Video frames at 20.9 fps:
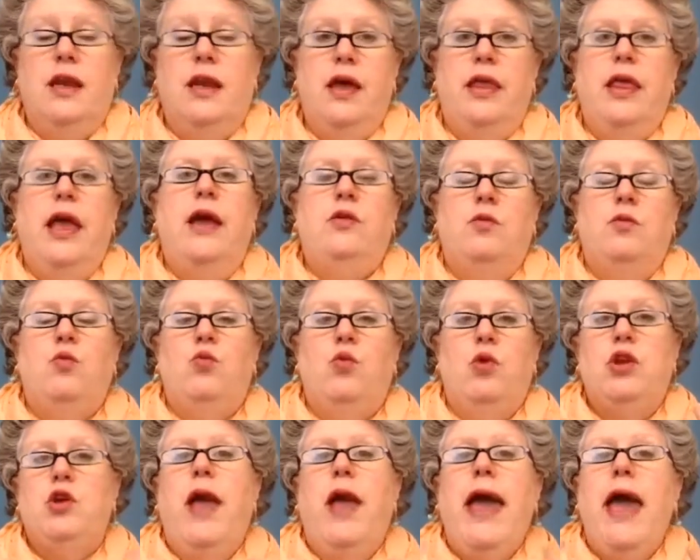Now that
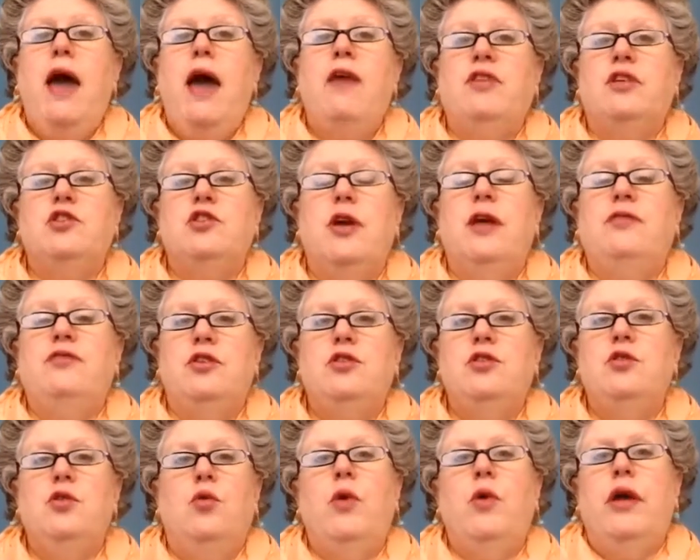when you have it, you have to
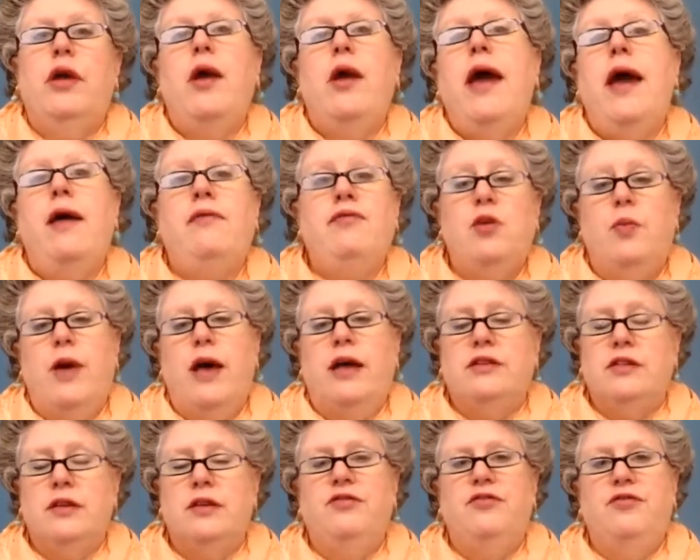do it while you have the
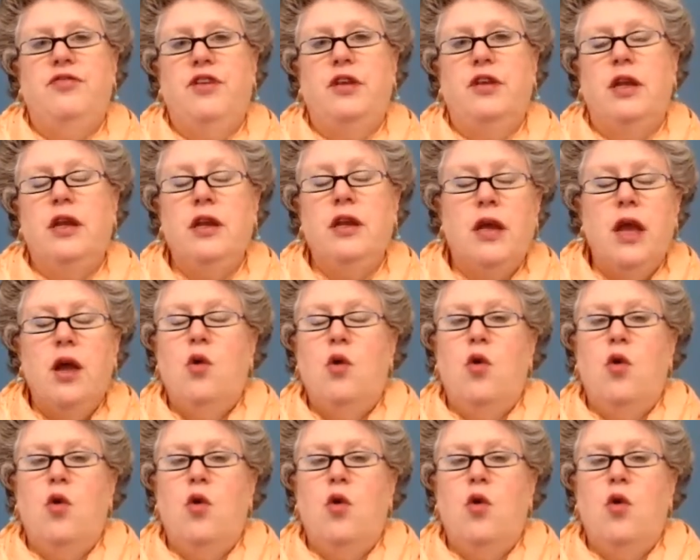positive feeling,